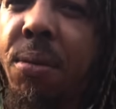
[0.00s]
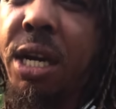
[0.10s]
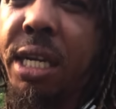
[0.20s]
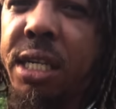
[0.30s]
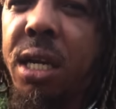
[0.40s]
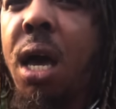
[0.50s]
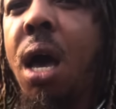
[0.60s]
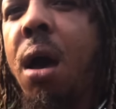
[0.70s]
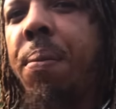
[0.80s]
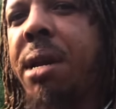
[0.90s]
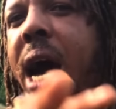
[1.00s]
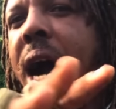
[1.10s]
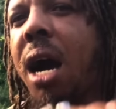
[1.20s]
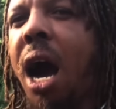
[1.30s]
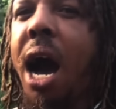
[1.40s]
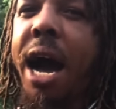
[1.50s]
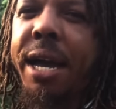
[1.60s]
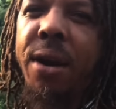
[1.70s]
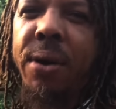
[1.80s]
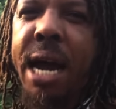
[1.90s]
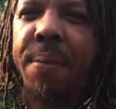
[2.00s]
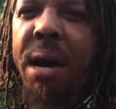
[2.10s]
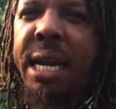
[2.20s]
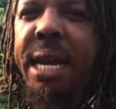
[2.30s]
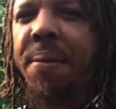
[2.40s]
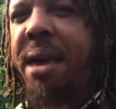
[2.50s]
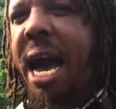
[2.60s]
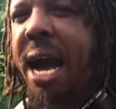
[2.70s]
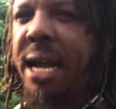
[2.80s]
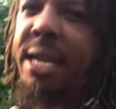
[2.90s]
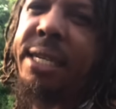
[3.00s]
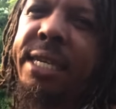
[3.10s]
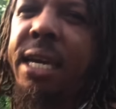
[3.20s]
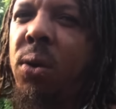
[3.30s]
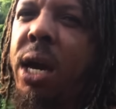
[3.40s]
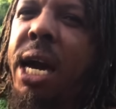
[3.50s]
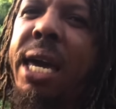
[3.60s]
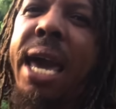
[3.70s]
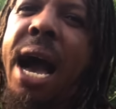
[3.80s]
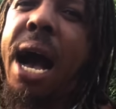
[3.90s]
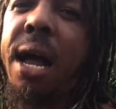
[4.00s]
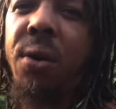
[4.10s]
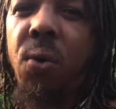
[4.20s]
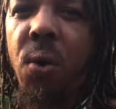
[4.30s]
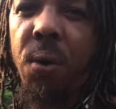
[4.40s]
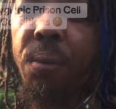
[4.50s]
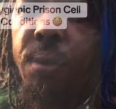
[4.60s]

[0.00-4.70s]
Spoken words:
British. I'm not going to argue with a man there behind the scene where you can't know.